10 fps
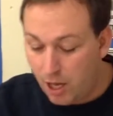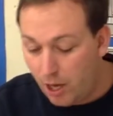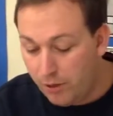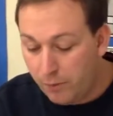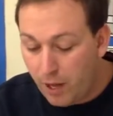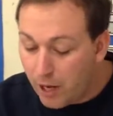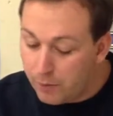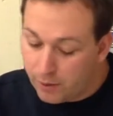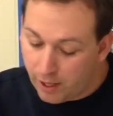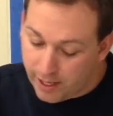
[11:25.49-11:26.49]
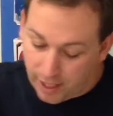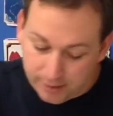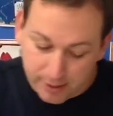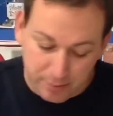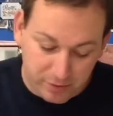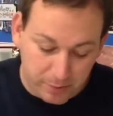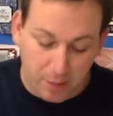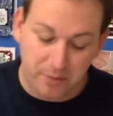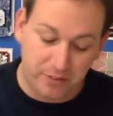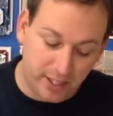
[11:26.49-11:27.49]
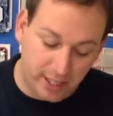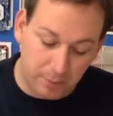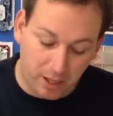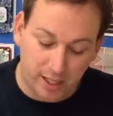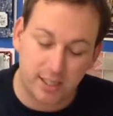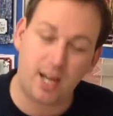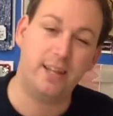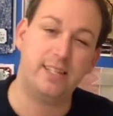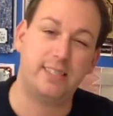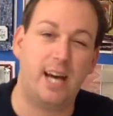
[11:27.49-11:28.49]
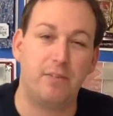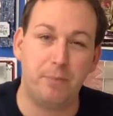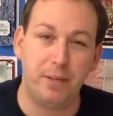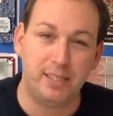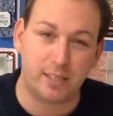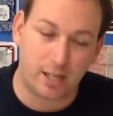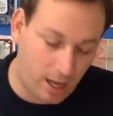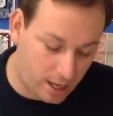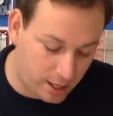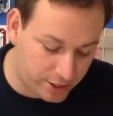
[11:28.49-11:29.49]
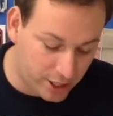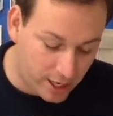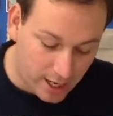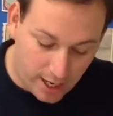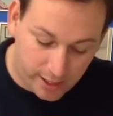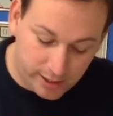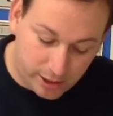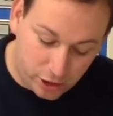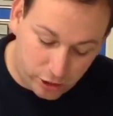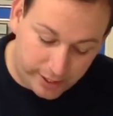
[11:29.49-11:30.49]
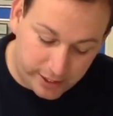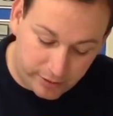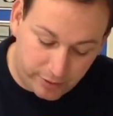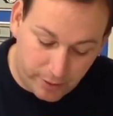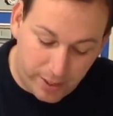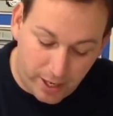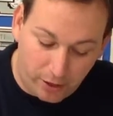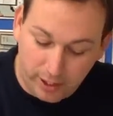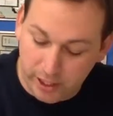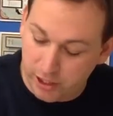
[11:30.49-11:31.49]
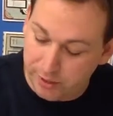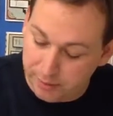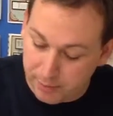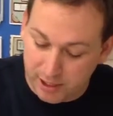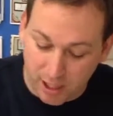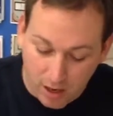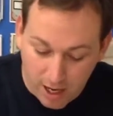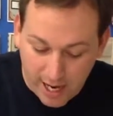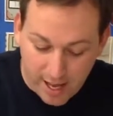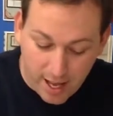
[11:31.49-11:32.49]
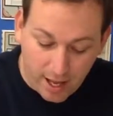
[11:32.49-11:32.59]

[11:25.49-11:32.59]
And although I know some of you might be thinking, well, I could cut this out of a piece of card and distress through it, or I could use my die,